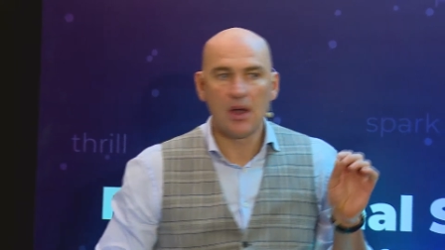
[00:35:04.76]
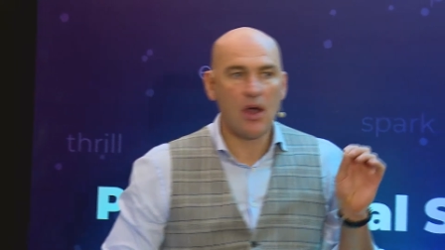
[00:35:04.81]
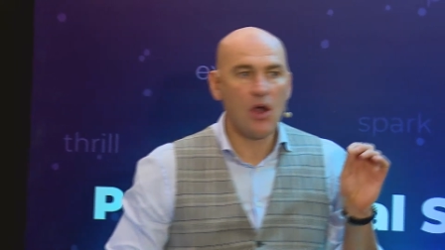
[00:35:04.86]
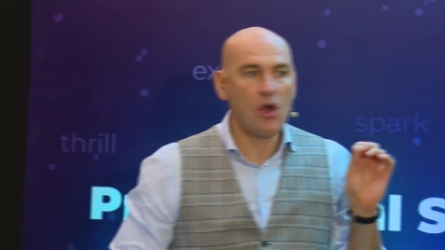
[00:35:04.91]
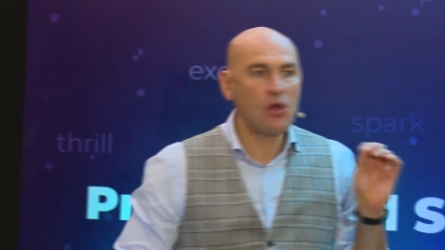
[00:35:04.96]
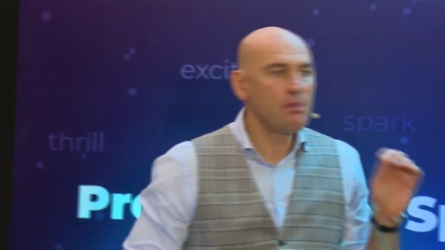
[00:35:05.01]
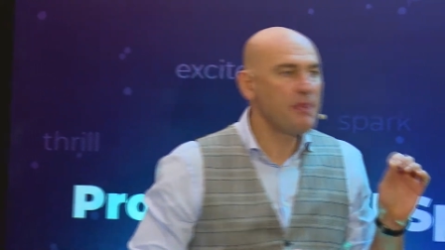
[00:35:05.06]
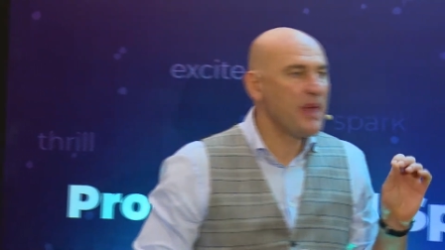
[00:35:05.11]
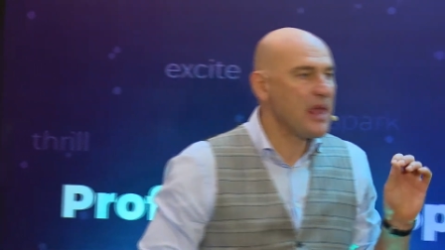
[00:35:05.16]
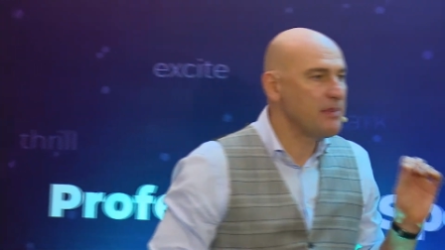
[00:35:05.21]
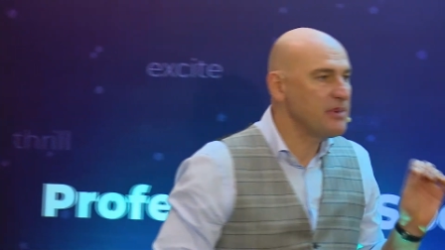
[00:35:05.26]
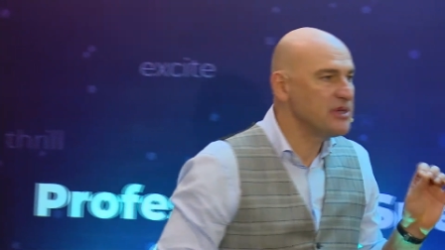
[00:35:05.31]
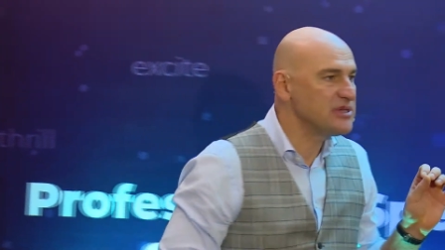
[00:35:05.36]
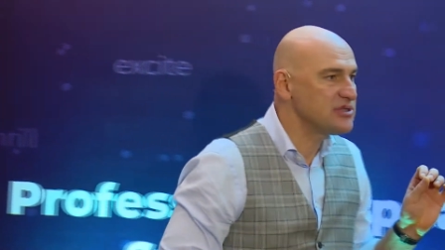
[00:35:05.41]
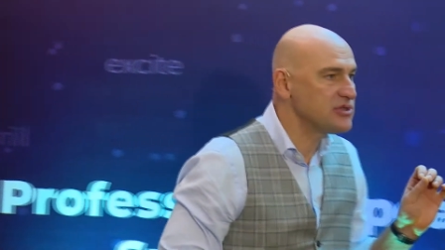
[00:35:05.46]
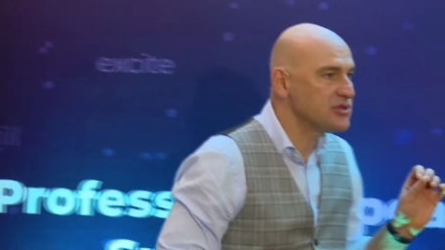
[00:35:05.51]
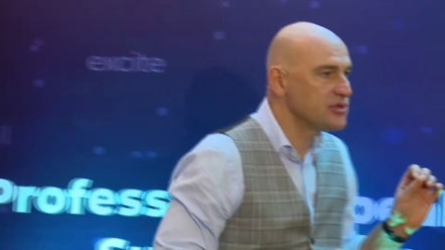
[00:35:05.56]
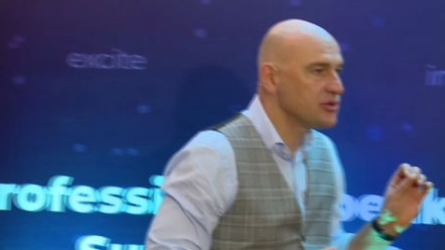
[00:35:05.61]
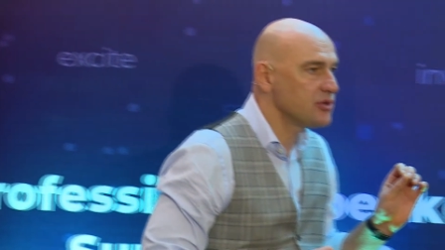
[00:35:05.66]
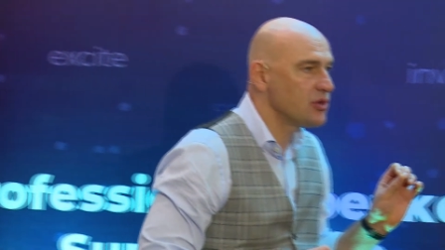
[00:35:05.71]
all
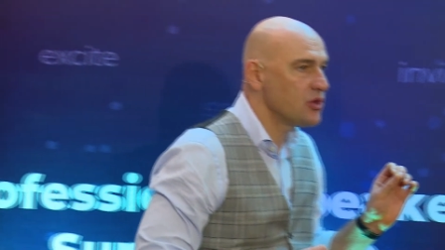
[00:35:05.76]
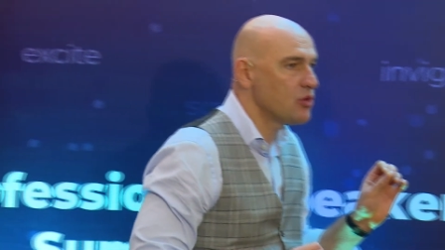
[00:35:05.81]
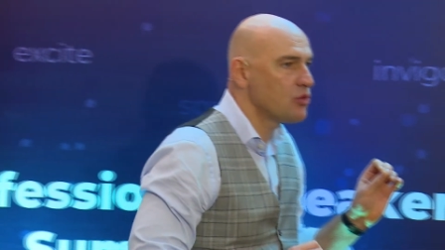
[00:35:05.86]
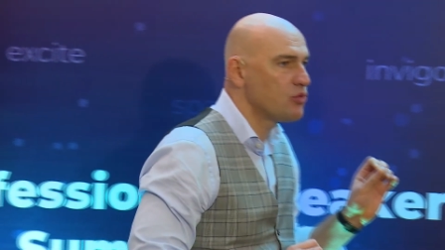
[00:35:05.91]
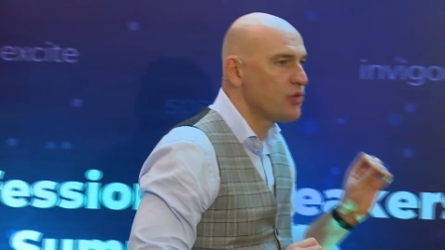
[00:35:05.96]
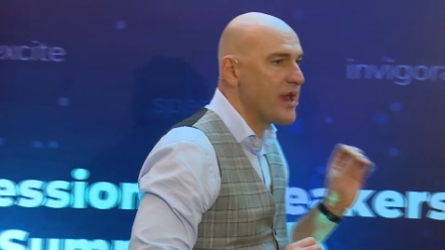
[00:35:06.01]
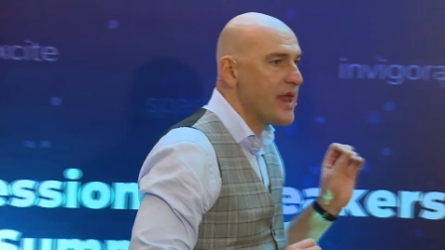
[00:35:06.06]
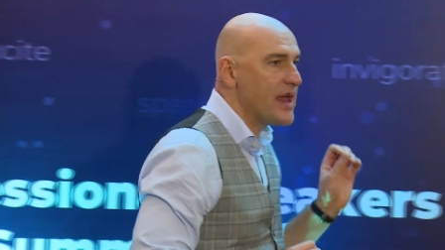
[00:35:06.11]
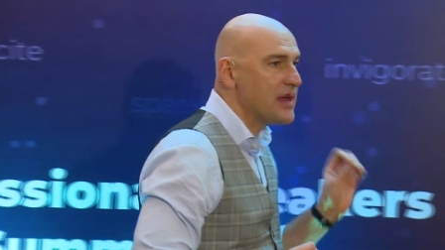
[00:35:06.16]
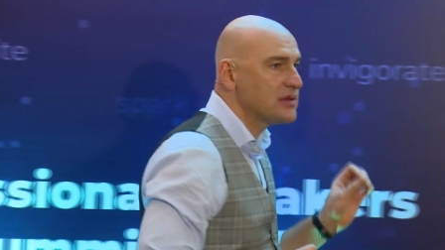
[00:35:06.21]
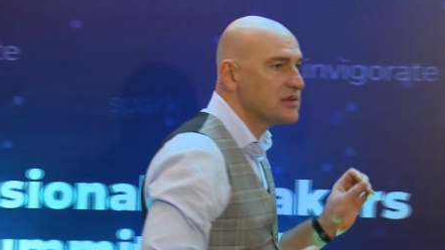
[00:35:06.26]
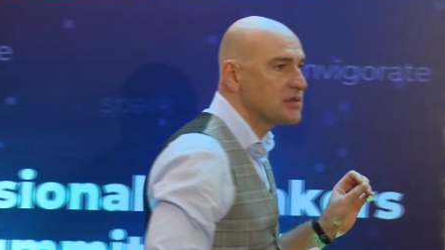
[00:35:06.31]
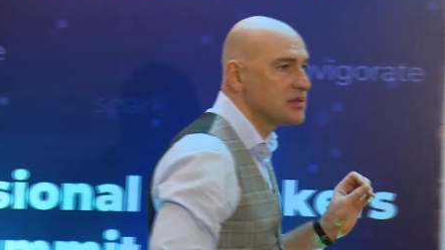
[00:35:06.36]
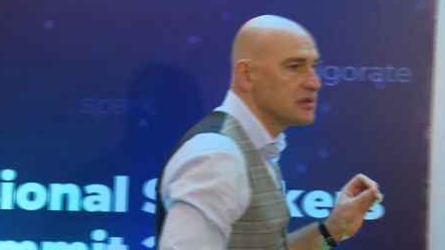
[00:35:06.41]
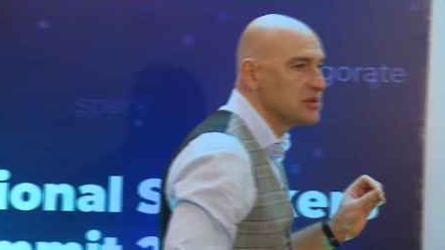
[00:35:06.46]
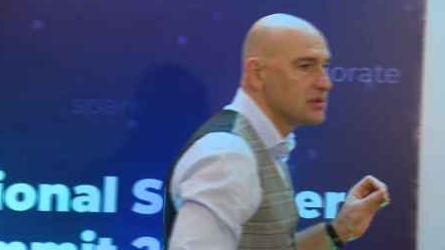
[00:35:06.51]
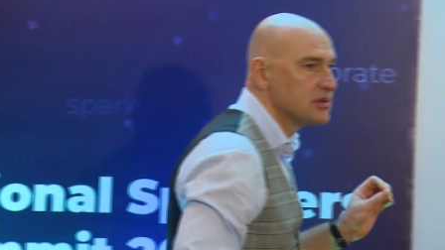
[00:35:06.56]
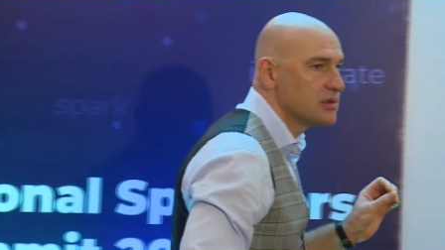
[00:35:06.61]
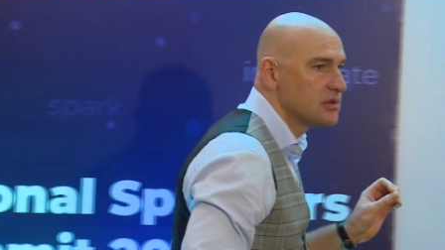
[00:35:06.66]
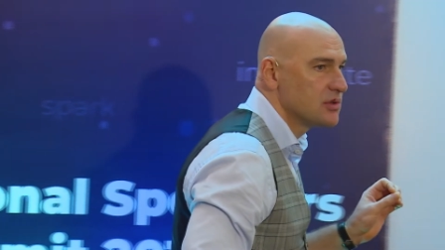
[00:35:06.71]
babies react
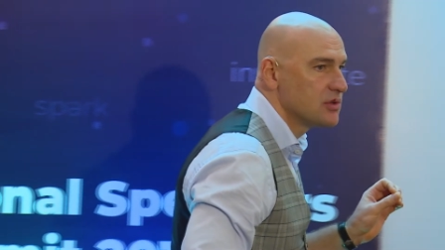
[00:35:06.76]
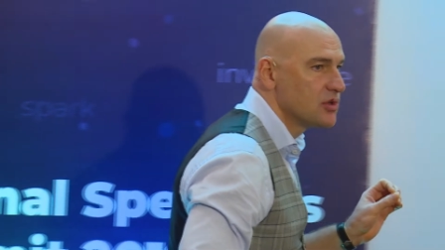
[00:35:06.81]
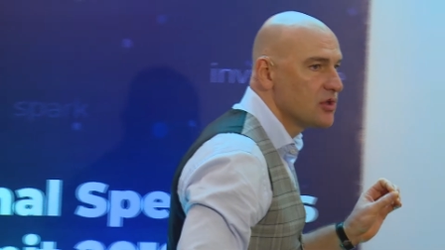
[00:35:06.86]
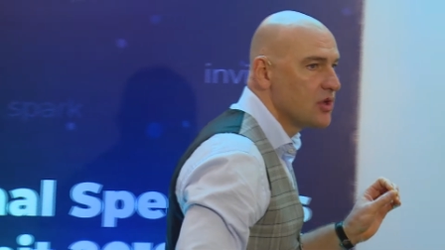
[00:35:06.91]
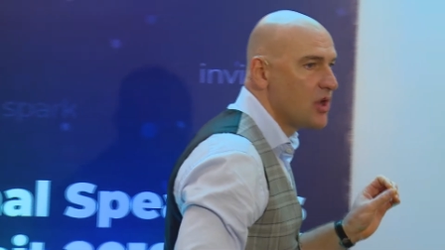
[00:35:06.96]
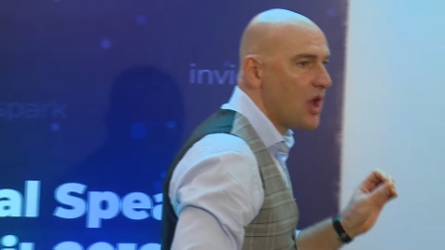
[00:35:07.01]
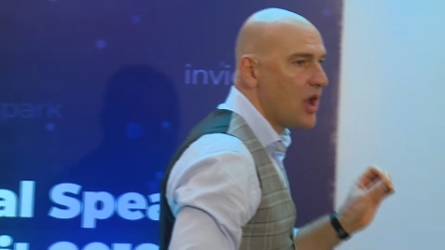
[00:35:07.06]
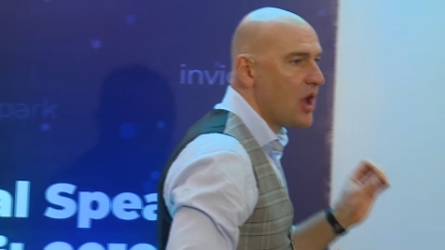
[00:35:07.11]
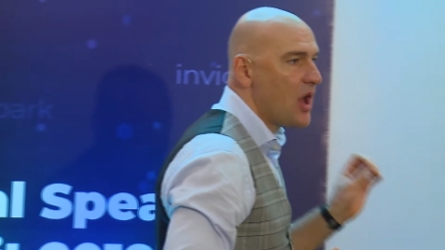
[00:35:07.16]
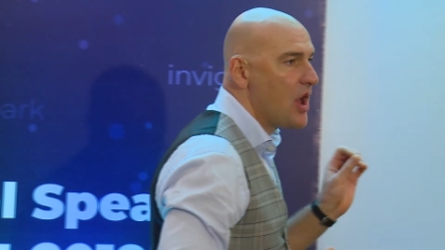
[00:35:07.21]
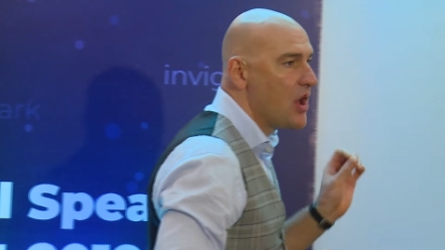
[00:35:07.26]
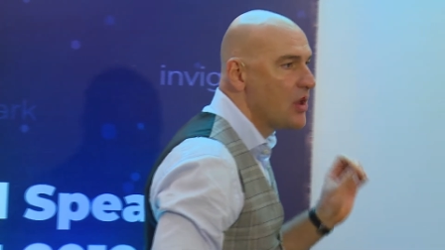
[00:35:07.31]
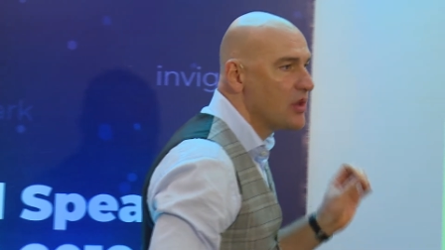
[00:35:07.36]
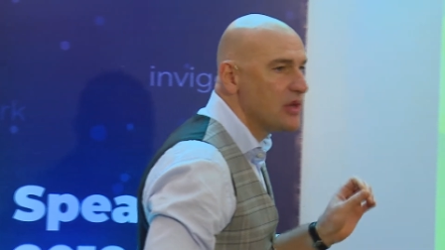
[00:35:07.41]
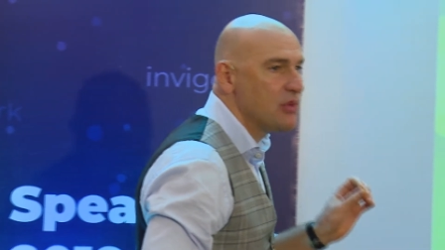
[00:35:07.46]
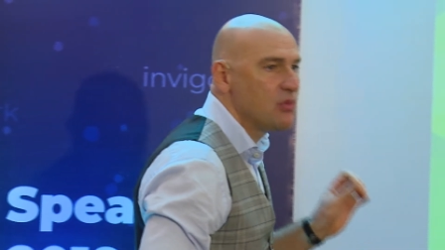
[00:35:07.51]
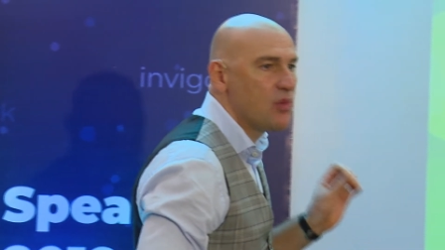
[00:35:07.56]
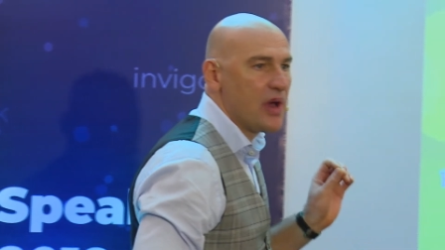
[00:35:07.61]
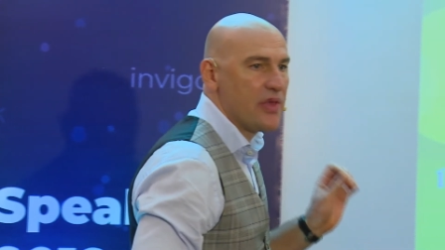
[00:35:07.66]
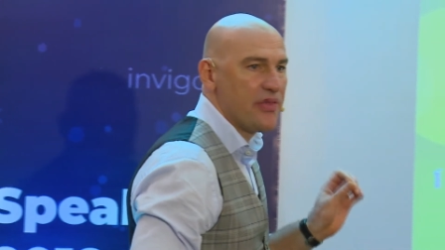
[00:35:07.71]

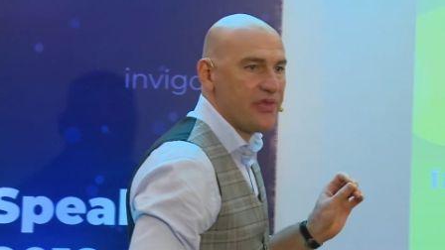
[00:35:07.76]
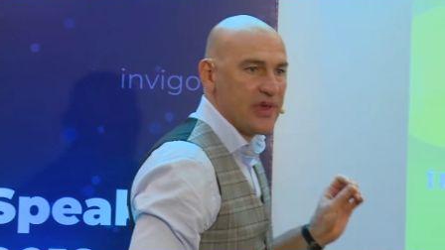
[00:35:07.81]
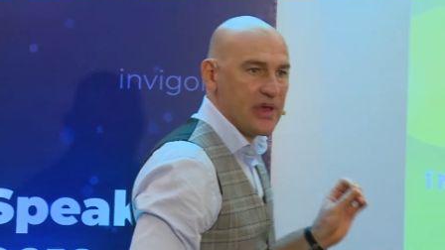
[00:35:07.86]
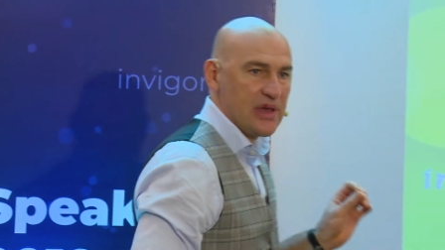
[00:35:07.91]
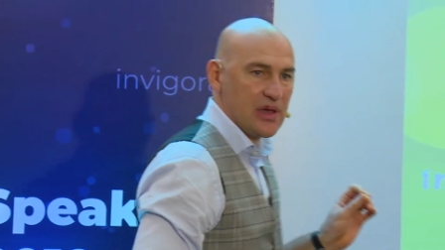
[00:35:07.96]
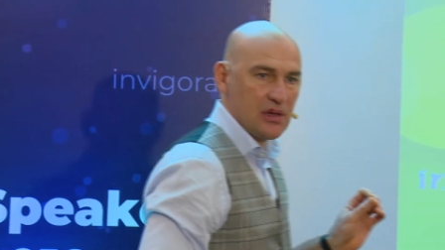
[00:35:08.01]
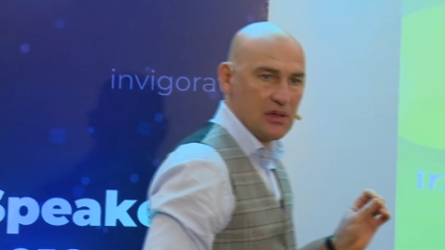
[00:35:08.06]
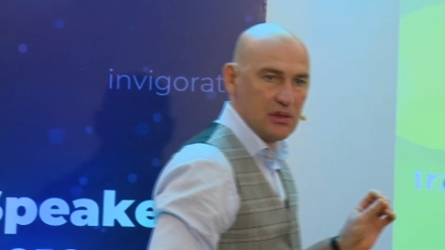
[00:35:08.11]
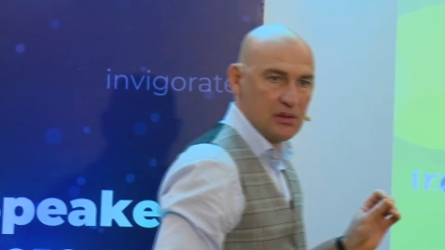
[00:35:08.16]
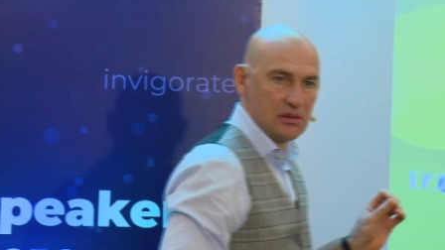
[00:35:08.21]
only one thing